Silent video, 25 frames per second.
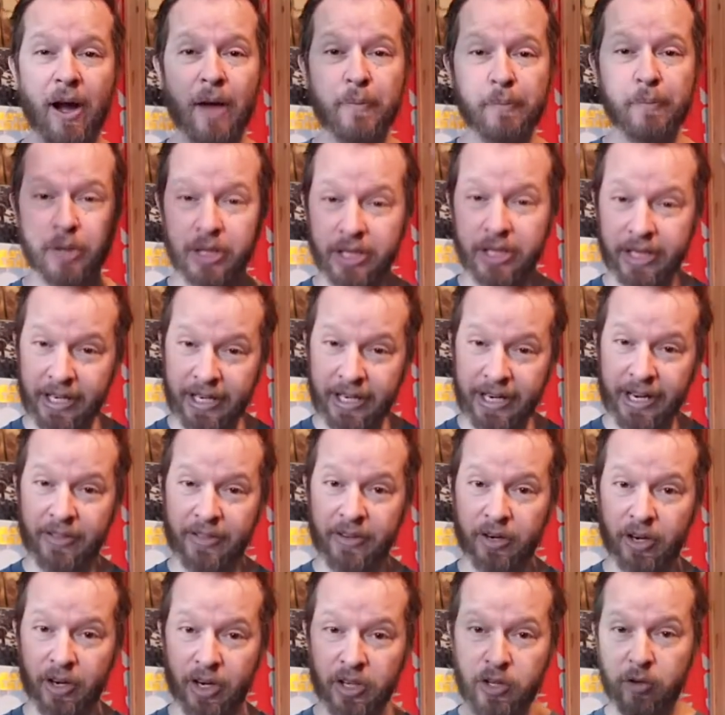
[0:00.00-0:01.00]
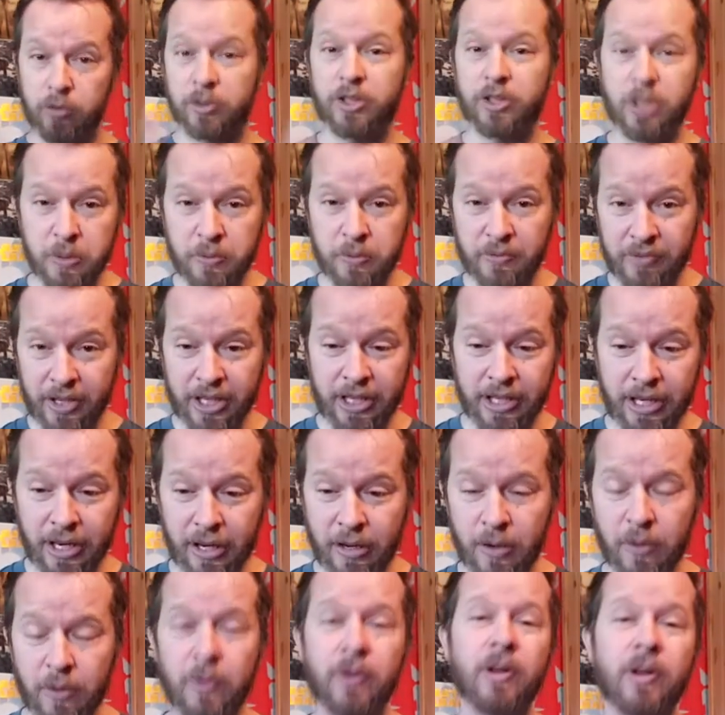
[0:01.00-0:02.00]
I'm putting together a YouTube
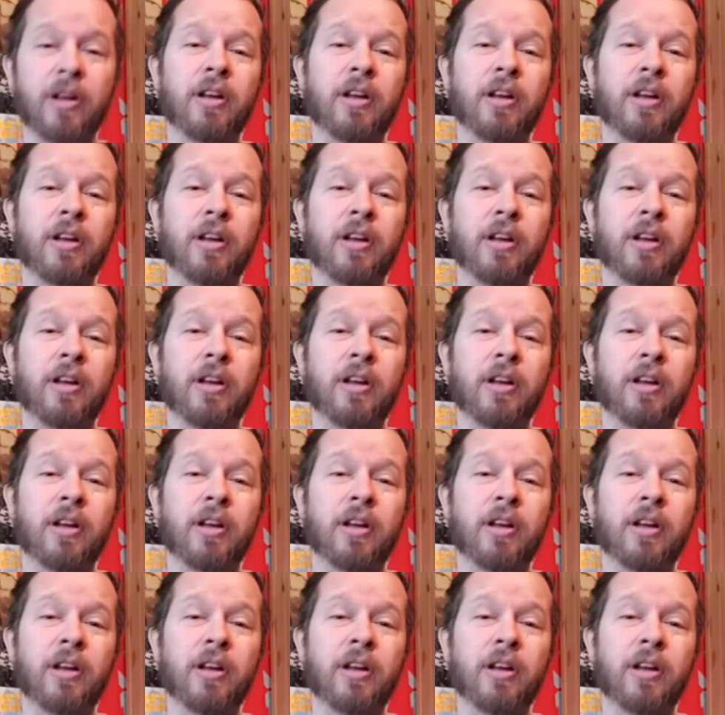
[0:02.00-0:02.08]
video